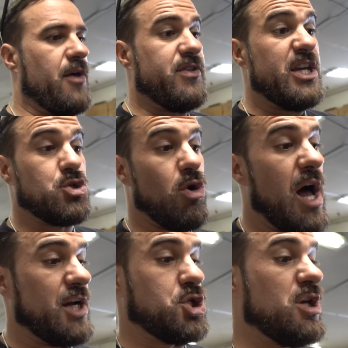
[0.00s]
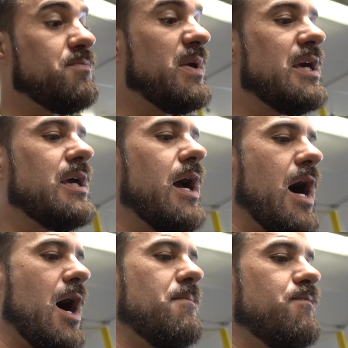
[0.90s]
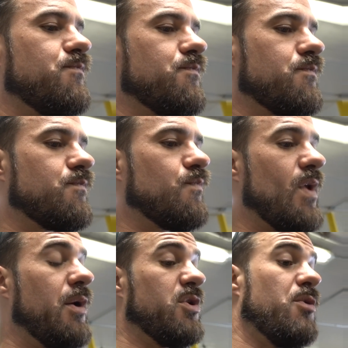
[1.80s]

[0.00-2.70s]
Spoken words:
These will actually be, when